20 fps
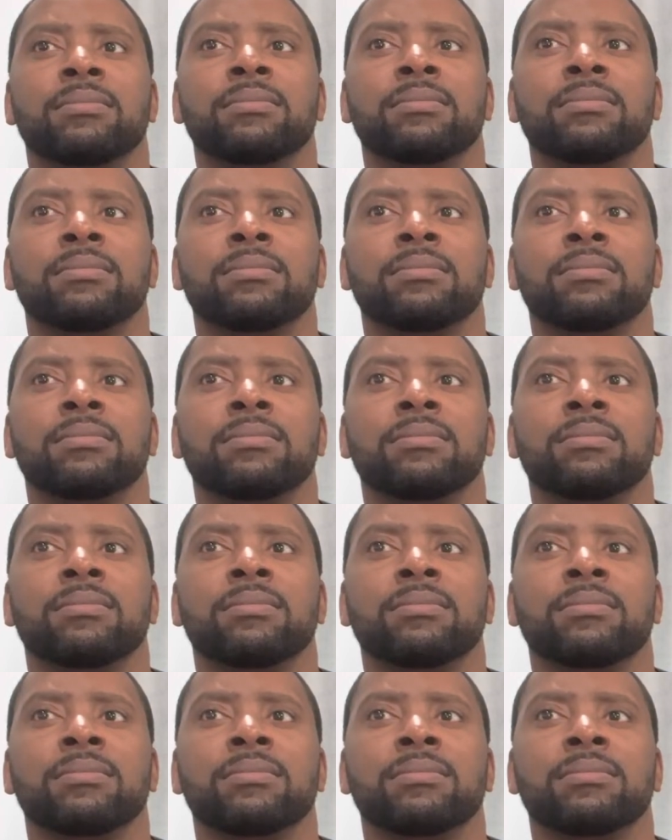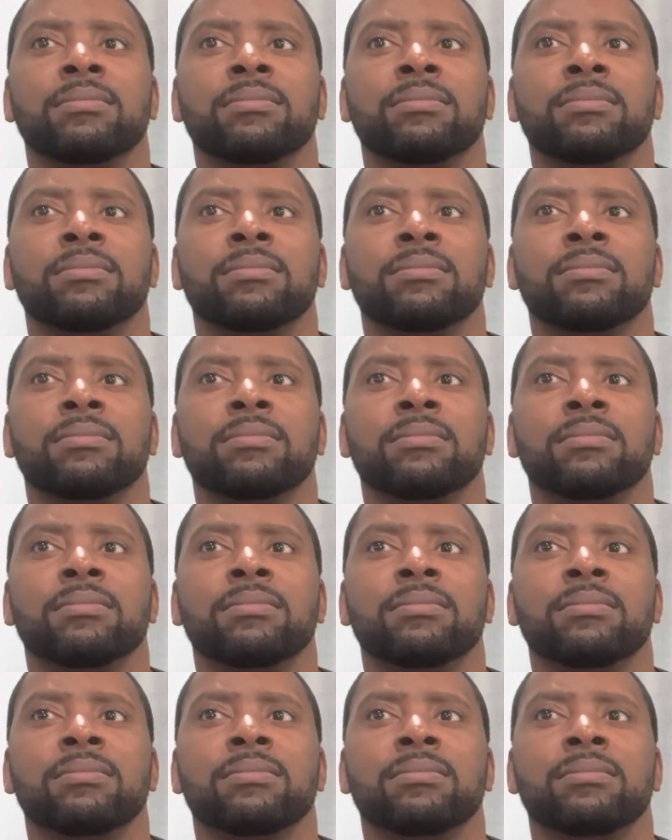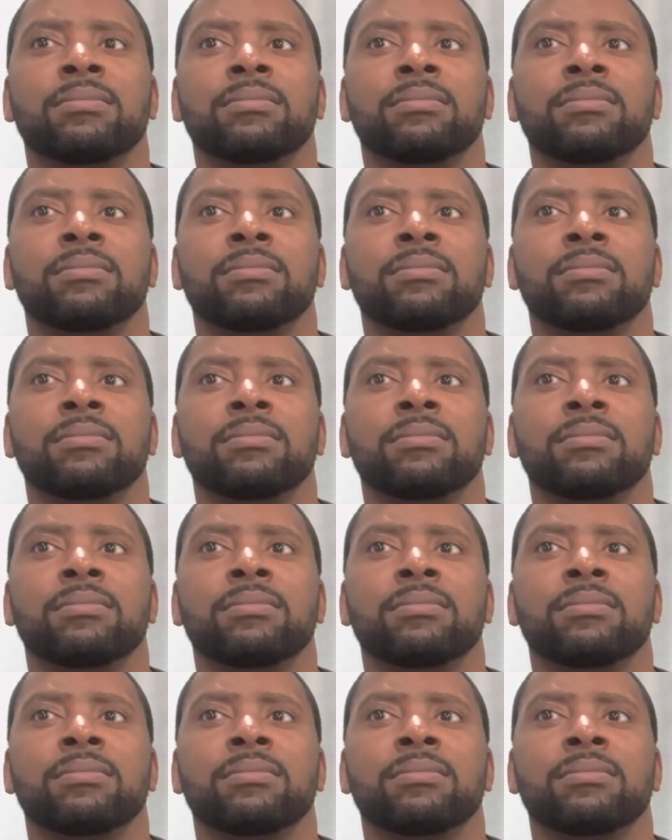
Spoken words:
The person shown says nothing.